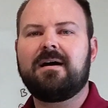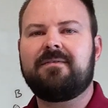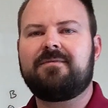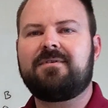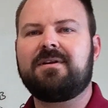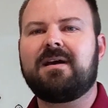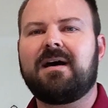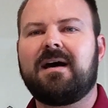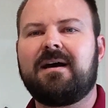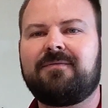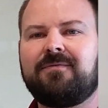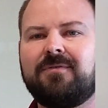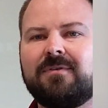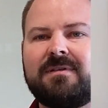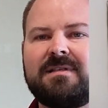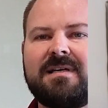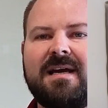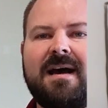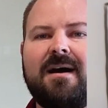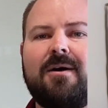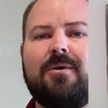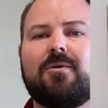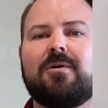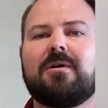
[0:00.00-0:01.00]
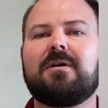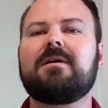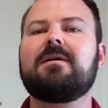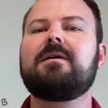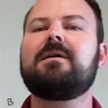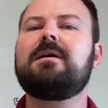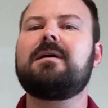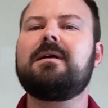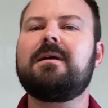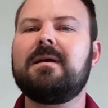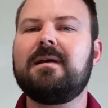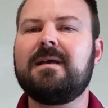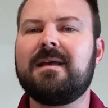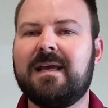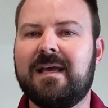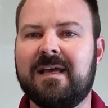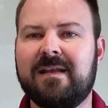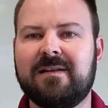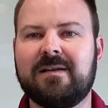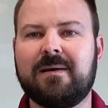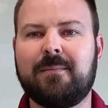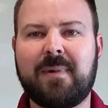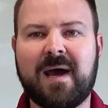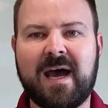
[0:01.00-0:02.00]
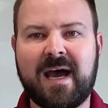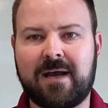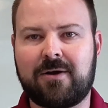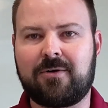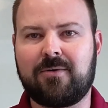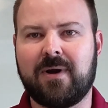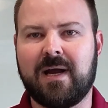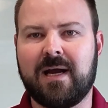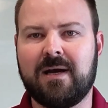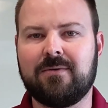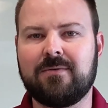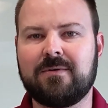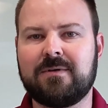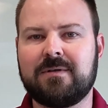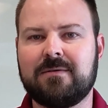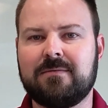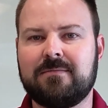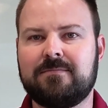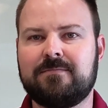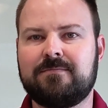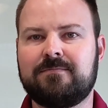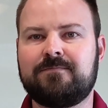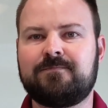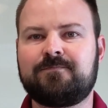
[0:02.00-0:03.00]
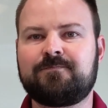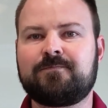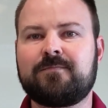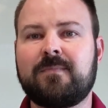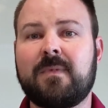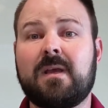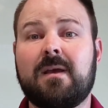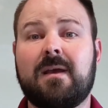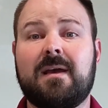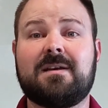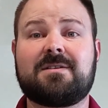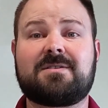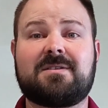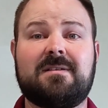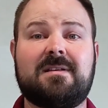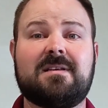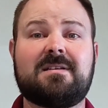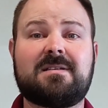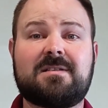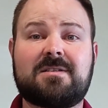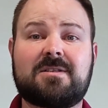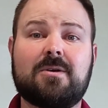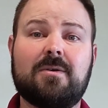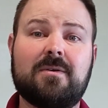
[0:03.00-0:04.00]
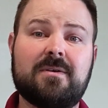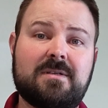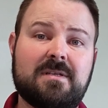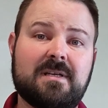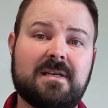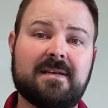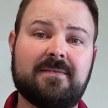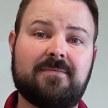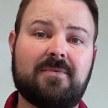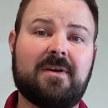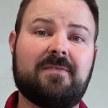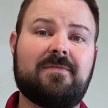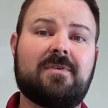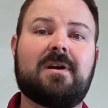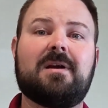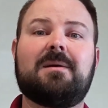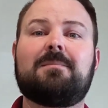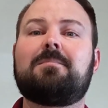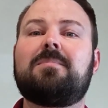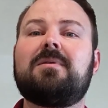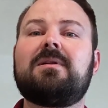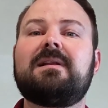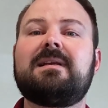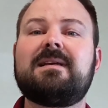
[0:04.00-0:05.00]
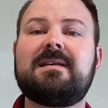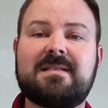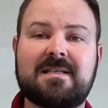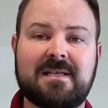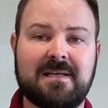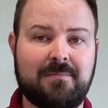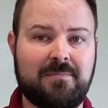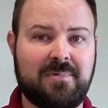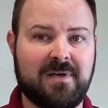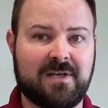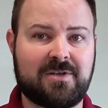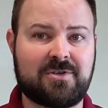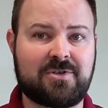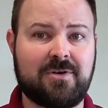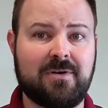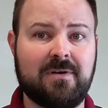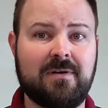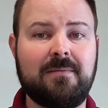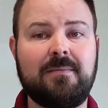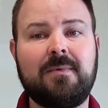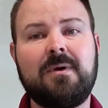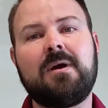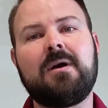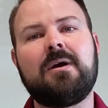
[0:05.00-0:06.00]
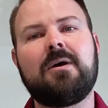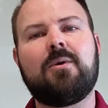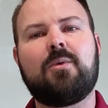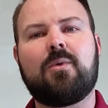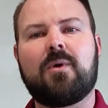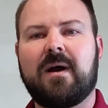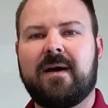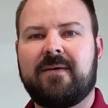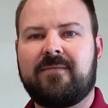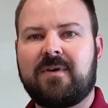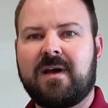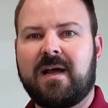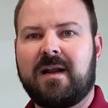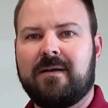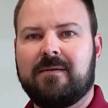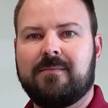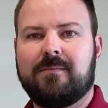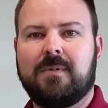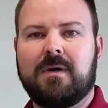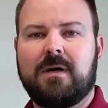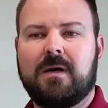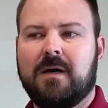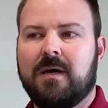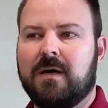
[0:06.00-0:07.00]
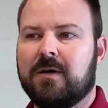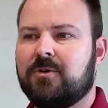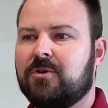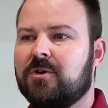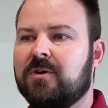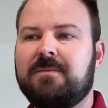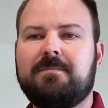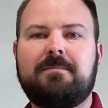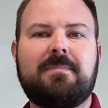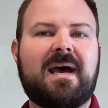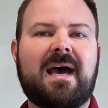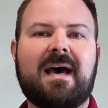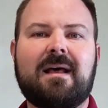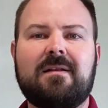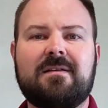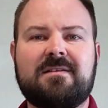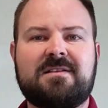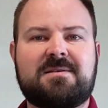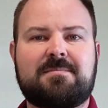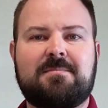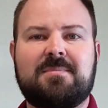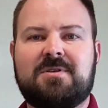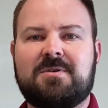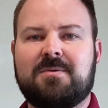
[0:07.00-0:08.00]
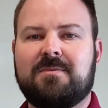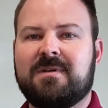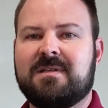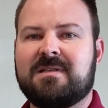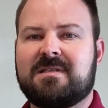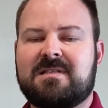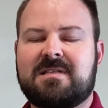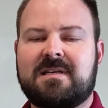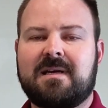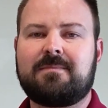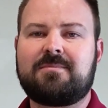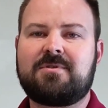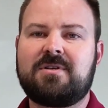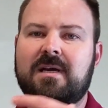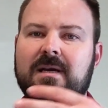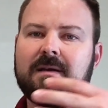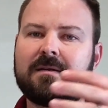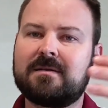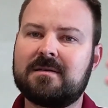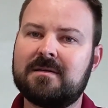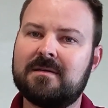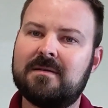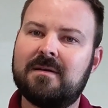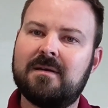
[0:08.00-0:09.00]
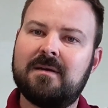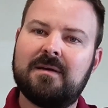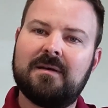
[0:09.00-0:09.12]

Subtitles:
of the Eiffel Tower in the background. Okay, so this is going to give a very pleasing picture where I've got a good balance between subject